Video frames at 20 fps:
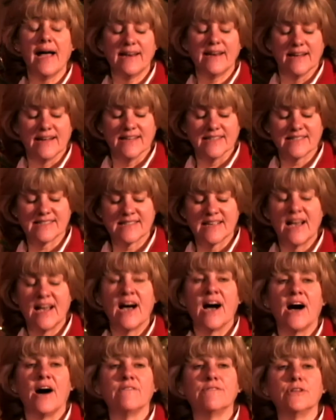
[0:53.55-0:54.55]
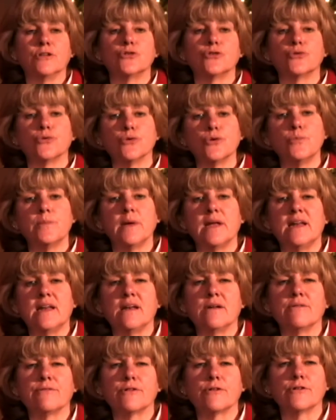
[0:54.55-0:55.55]
us of the true meaning
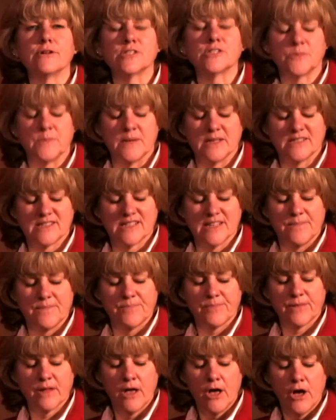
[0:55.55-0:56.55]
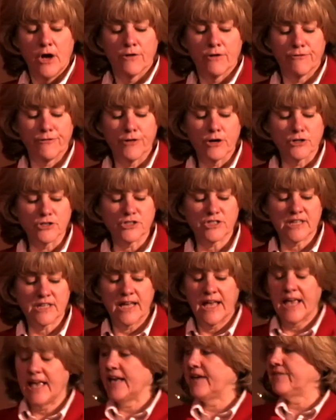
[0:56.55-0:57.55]
of Christmas. First,
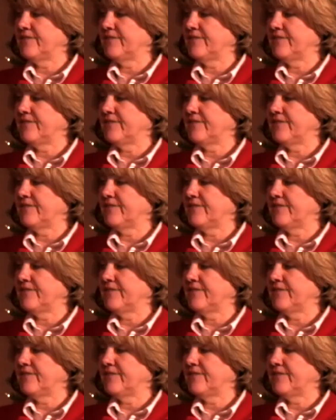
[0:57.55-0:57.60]
if